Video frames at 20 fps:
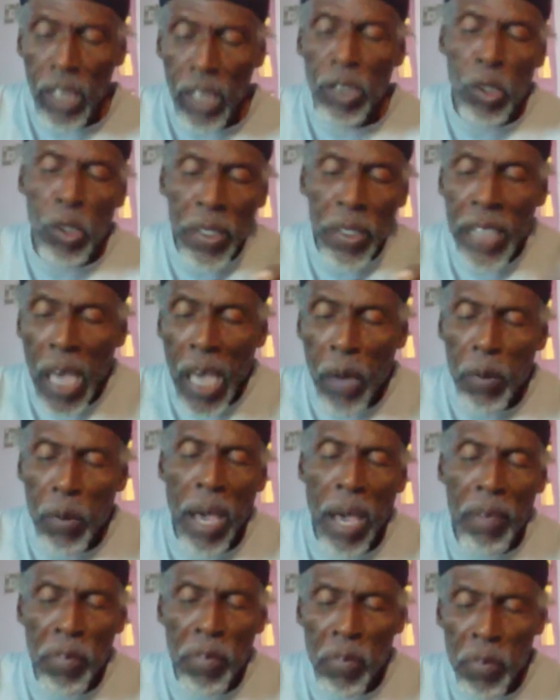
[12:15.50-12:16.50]
So here we
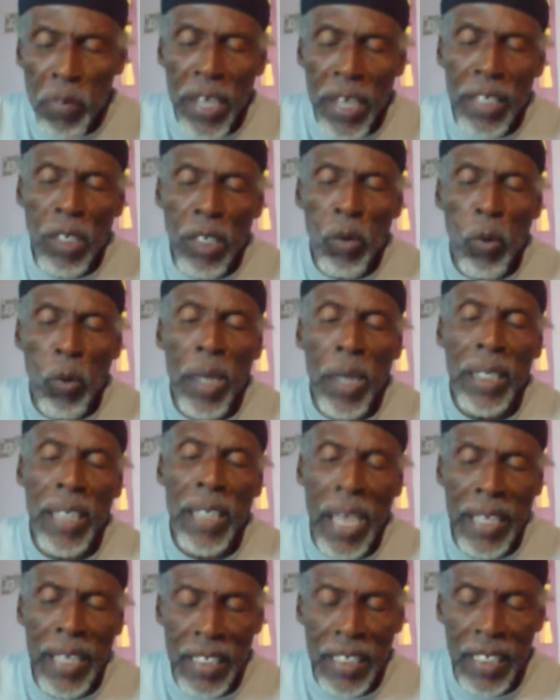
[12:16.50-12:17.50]
have 3 into
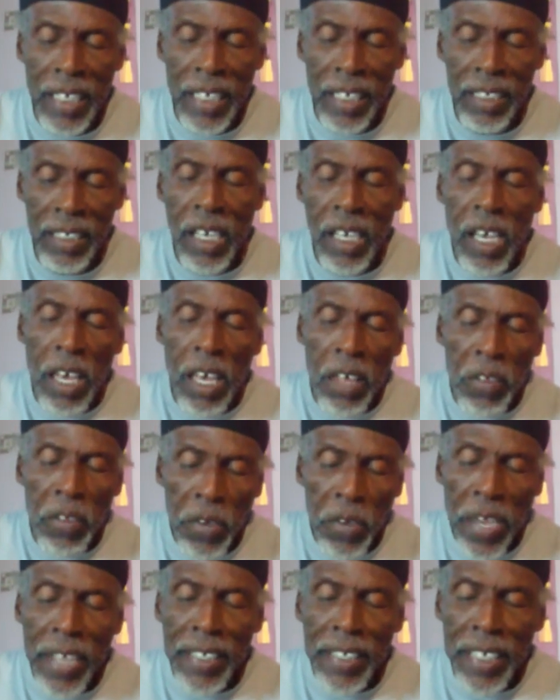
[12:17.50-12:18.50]
198,
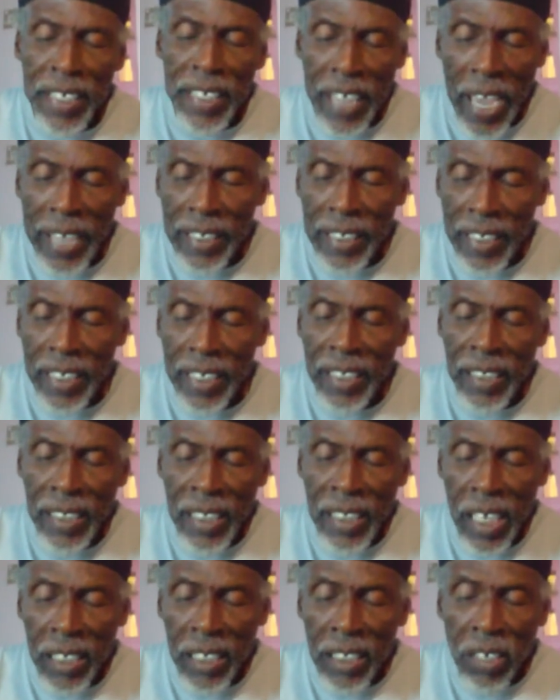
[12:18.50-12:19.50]
3 into 19,
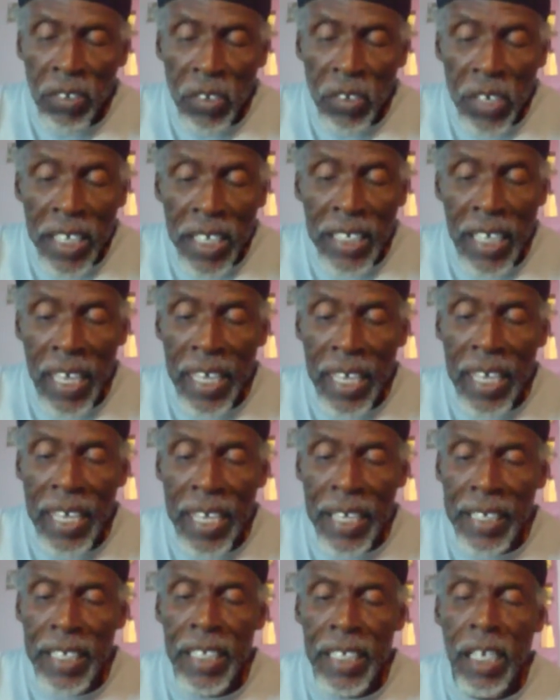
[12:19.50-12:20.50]
6 3 to
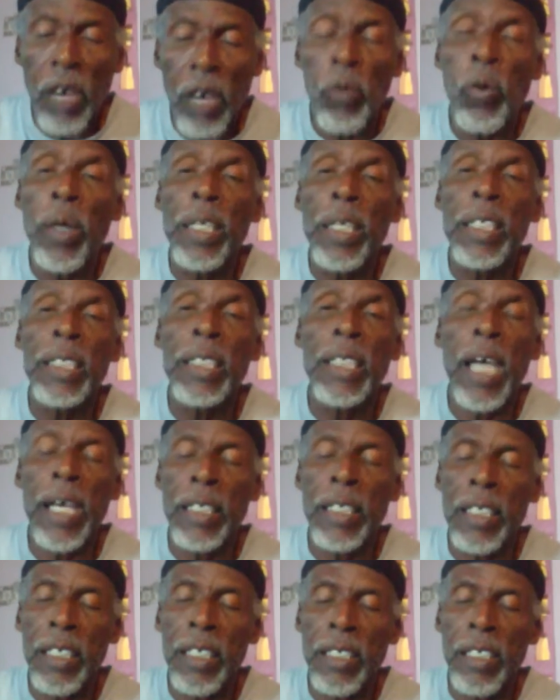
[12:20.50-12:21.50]
18, and 1 is
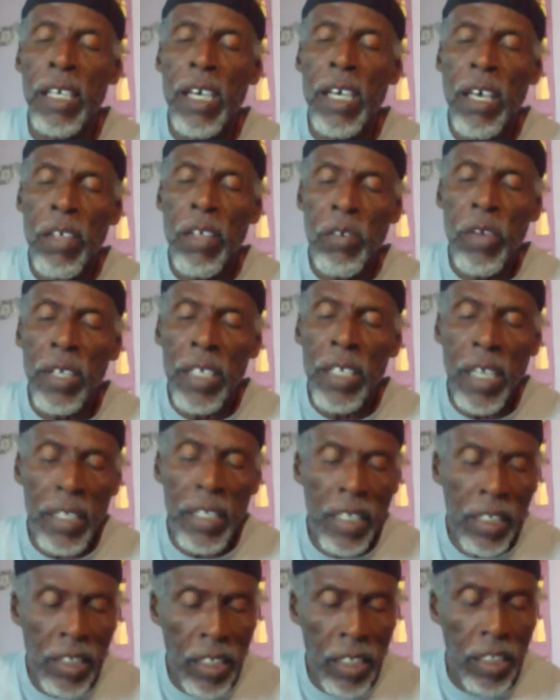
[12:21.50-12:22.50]
19, 3 to
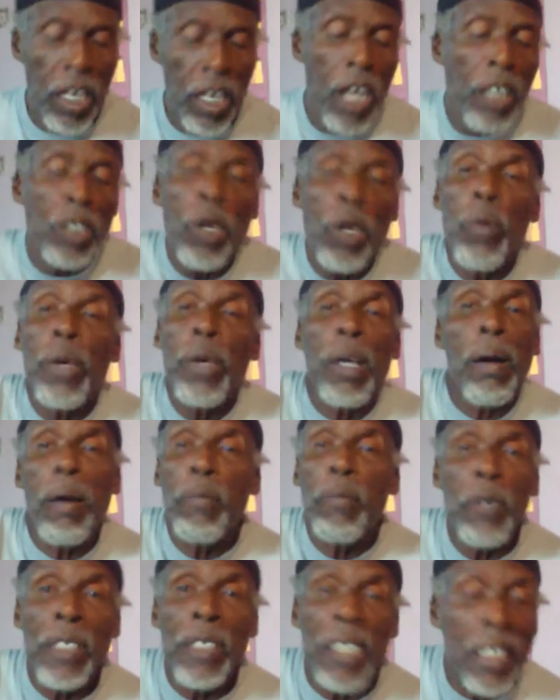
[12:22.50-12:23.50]
18, 6. So we
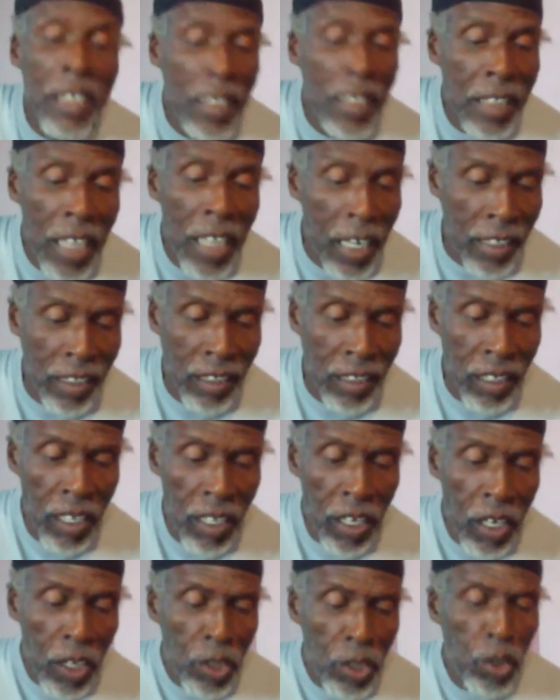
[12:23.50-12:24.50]
come up with 66.
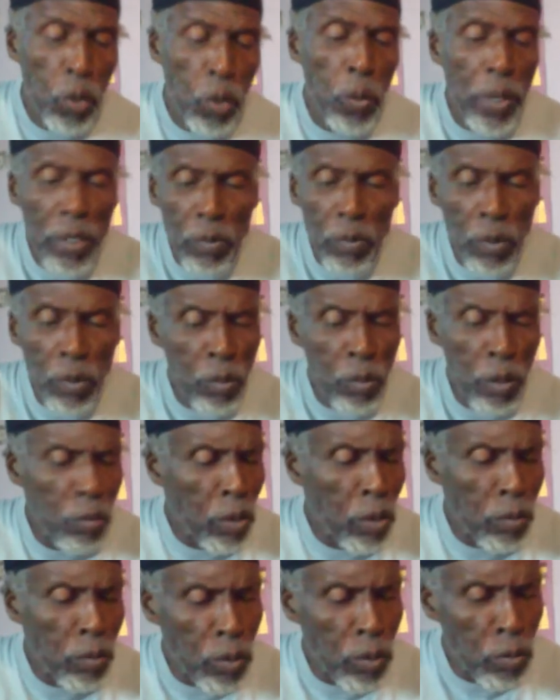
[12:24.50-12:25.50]
So
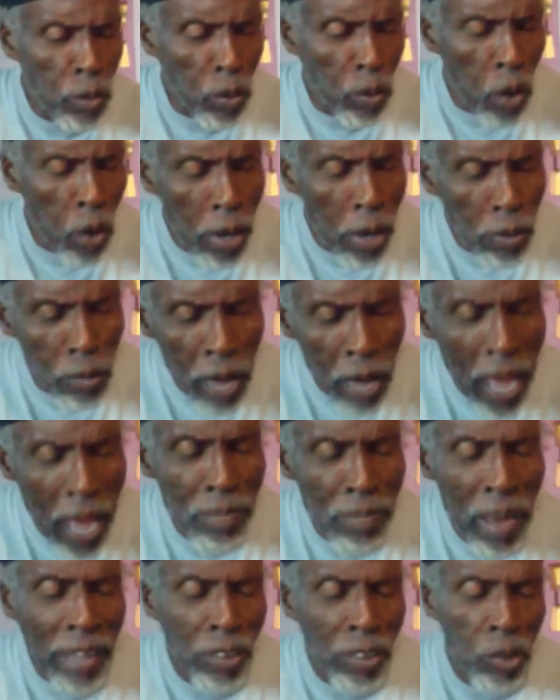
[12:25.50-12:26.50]
we've gone
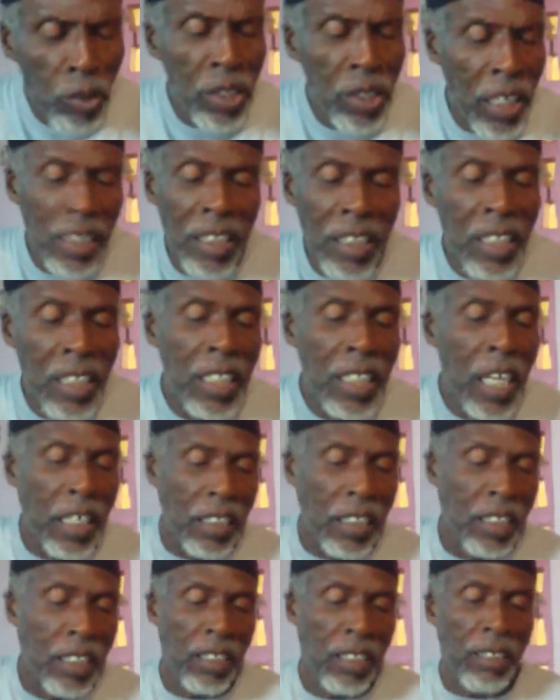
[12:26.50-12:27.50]
right back to
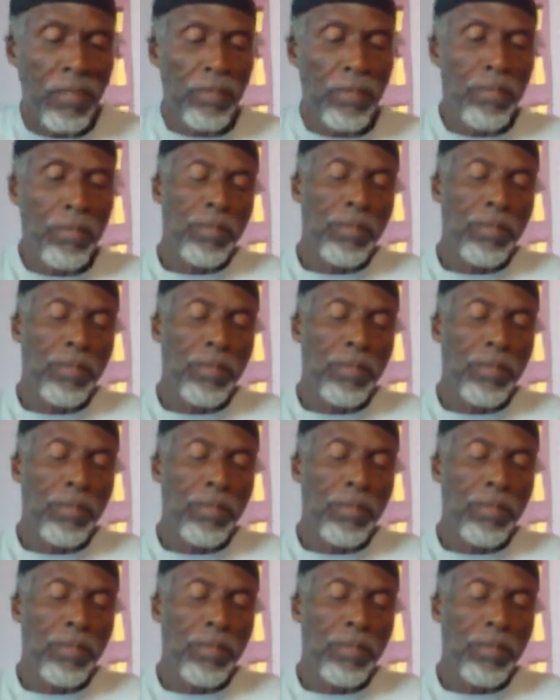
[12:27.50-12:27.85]
66.